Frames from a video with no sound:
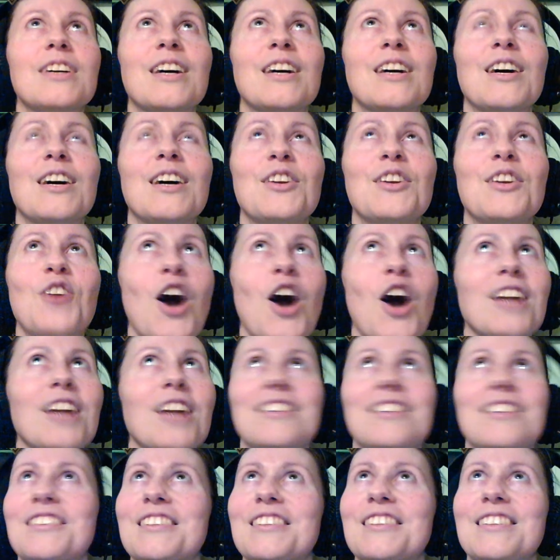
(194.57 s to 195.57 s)
not
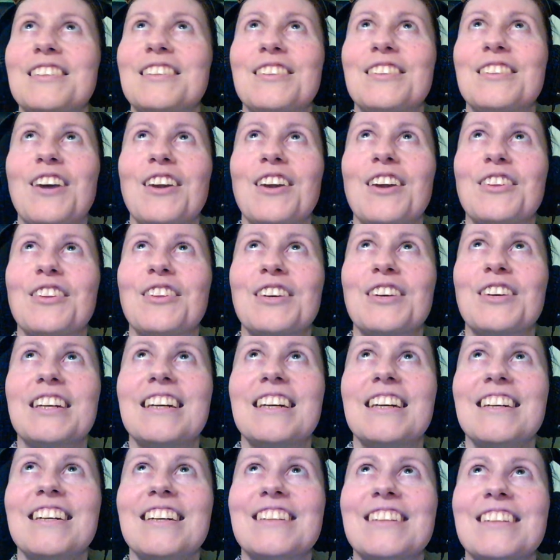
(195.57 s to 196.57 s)

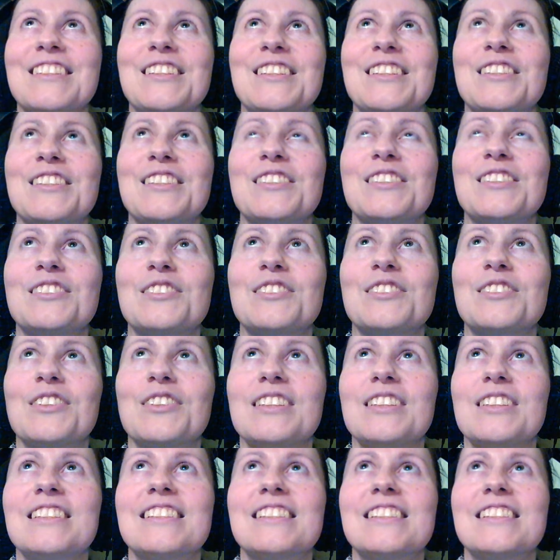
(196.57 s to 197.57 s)
looking. So
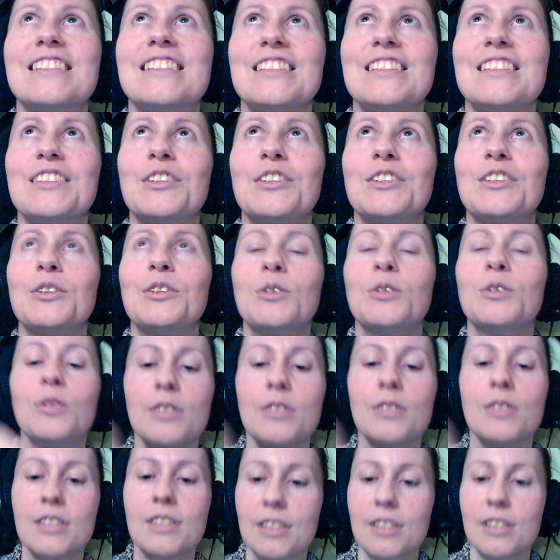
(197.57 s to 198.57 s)
let's see
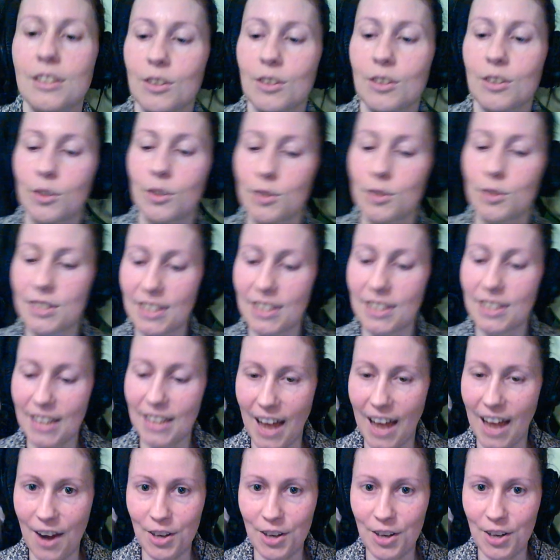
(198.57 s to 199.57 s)
who's the
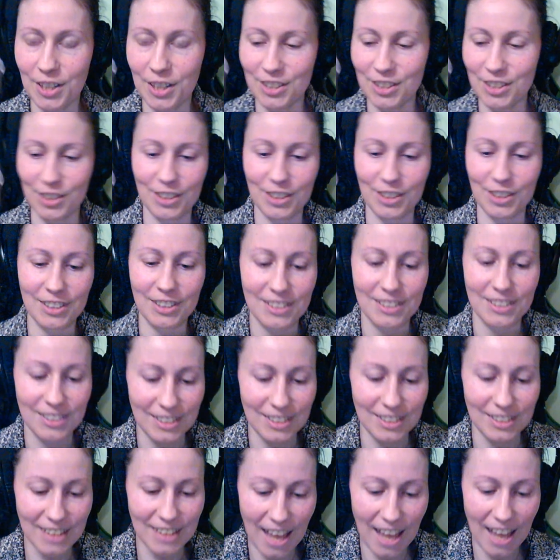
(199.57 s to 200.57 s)
character
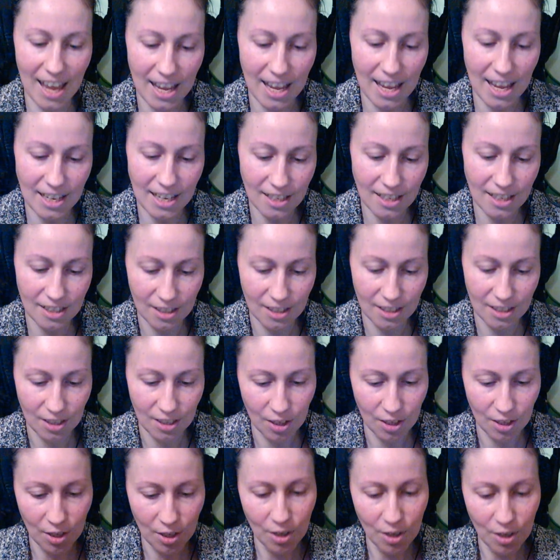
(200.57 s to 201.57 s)
today.
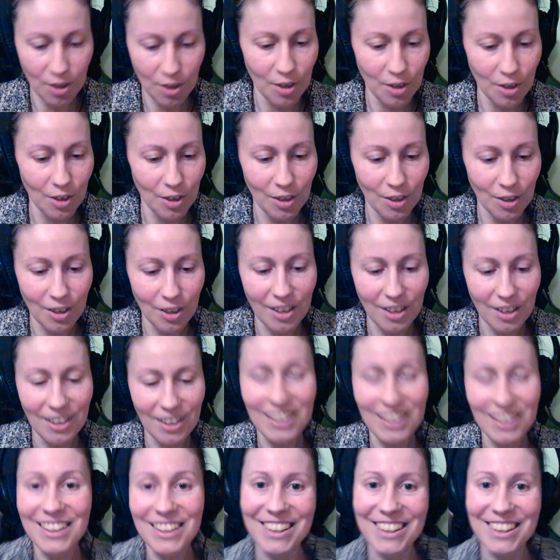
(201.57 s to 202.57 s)

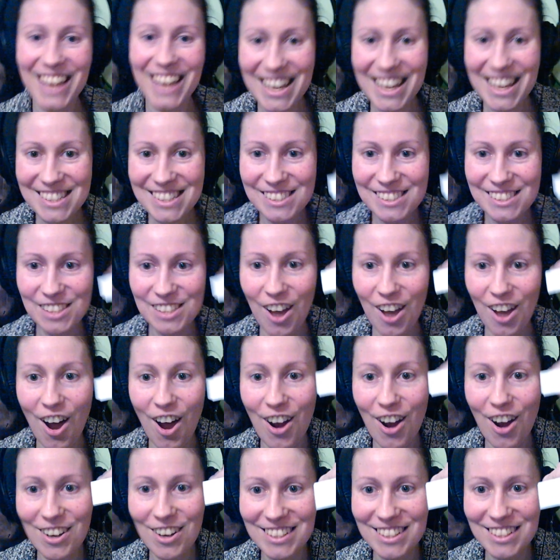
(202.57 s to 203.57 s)
Lace
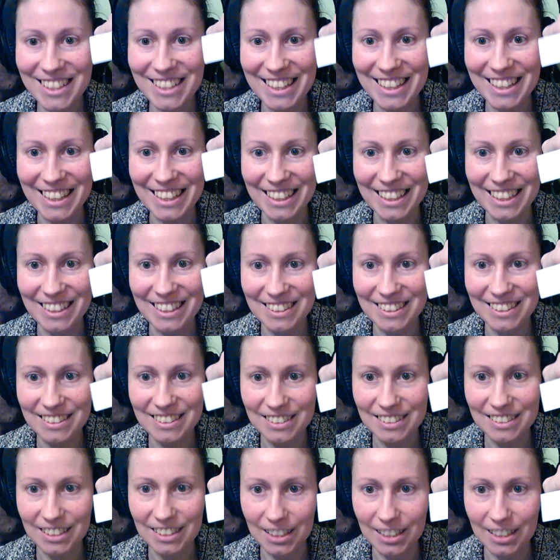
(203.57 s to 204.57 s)
Harding.
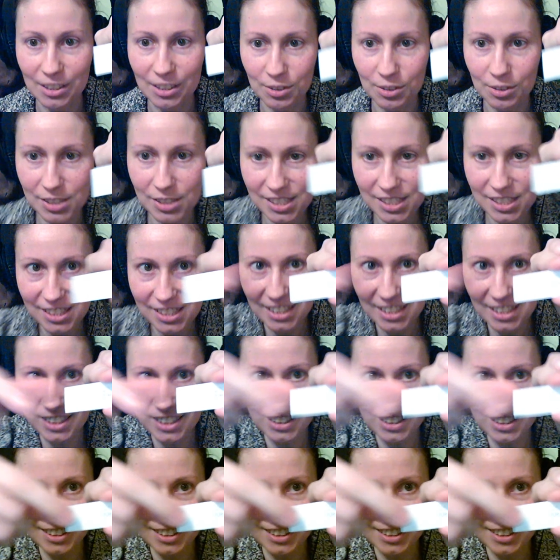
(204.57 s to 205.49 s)
Can you see?